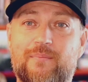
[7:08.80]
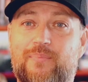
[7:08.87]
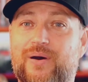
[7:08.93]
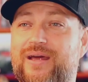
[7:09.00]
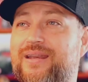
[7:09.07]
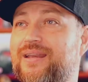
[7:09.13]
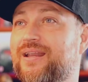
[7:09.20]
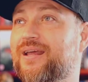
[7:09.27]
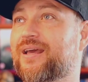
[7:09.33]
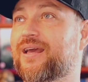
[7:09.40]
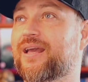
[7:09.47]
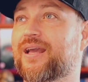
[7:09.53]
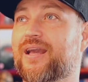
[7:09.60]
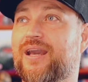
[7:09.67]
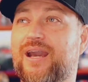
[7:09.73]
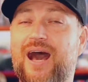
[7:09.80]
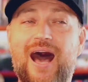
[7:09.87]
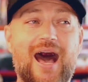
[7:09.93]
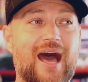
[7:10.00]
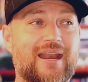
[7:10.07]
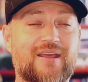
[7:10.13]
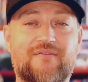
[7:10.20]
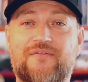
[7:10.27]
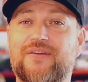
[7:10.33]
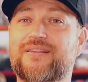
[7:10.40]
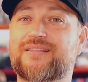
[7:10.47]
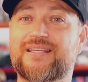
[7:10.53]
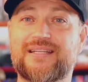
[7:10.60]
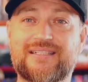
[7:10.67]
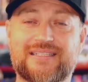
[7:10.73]
but God, if
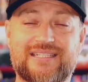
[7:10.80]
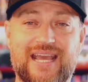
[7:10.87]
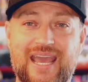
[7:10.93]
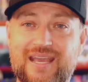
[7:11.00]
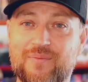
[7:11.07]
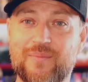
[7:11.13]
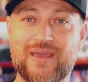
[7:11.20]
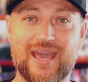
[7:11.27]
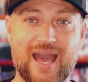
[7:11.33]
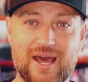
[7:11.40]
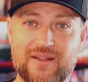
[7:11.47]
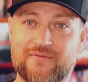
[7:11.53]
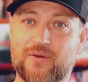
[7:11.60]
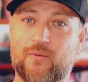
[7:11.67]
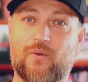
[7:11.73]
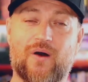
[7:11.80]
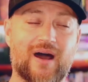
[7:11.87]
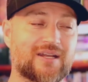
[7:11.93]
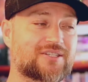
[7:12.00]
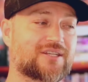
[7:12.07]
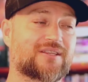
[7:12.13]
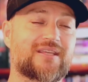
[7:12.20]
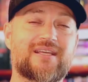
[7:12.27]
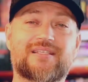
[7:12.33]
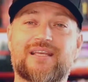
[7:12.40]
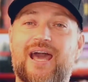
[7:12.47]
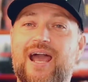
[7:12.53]
it didn't take me out of it watching these